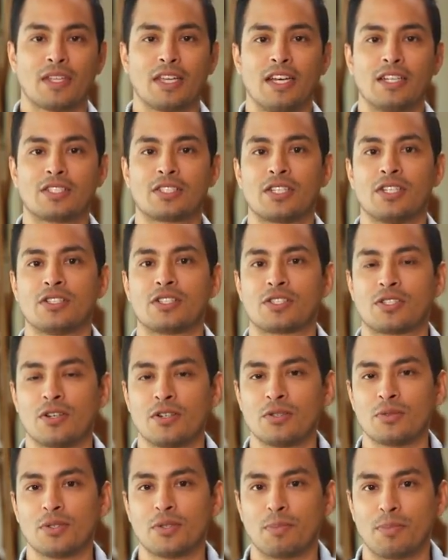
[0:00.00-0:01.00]
It's
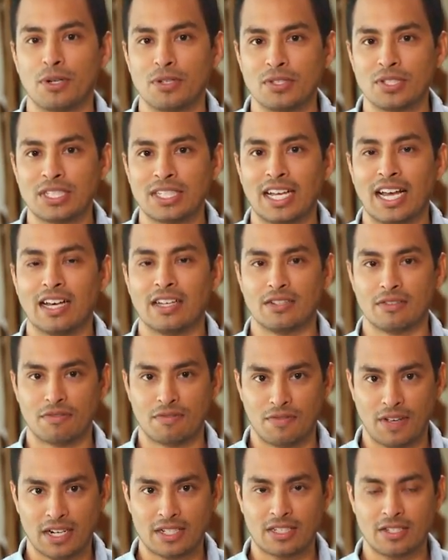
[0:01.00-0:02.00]
concerned with building an
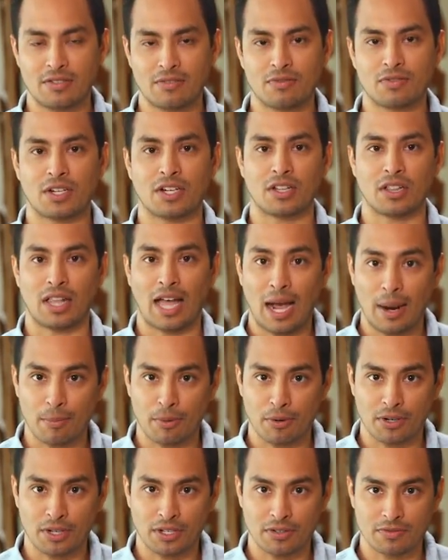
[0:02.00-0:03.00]
effective
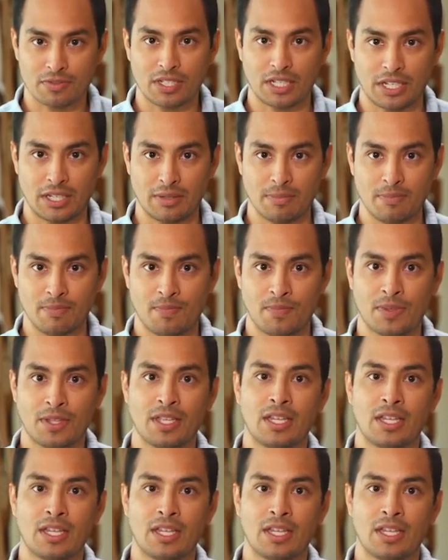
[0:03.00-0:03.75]
collaborative team